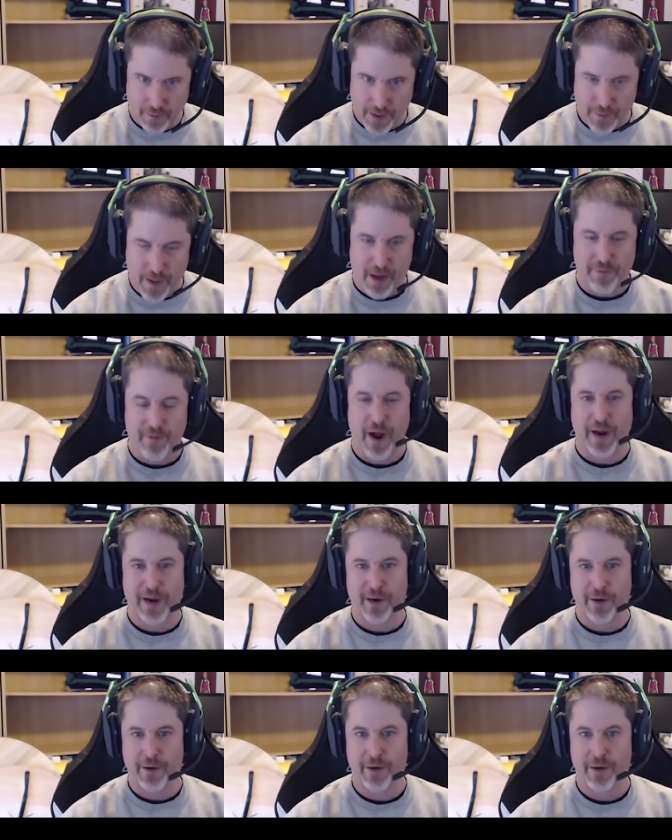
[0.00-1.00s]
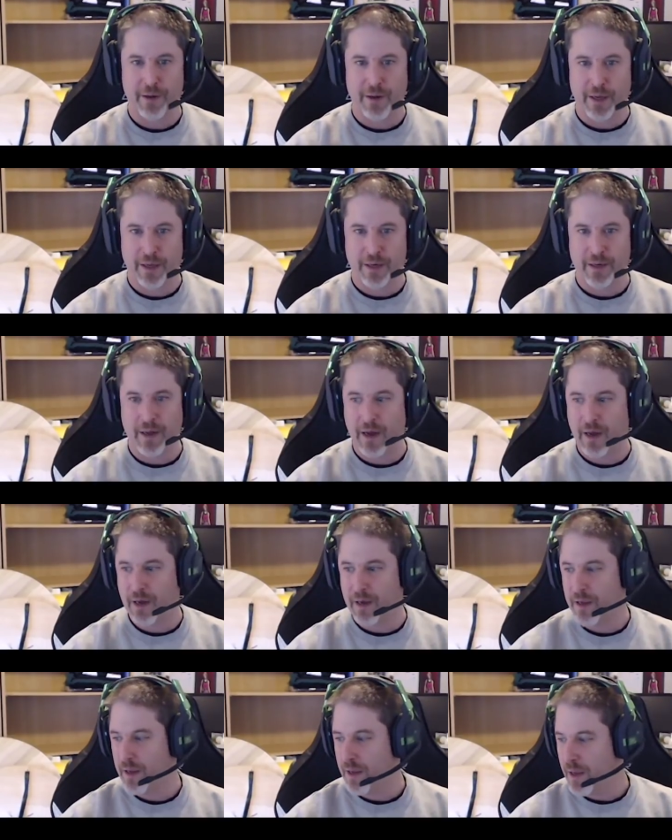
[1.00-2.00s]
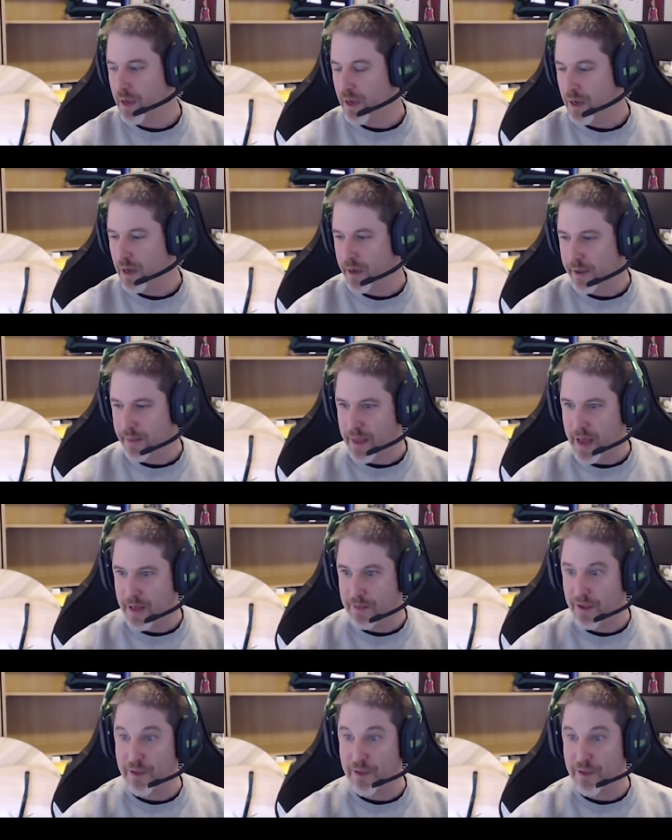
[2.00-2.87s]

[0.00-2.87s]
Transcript: the amount of iron in uh, uh, in that.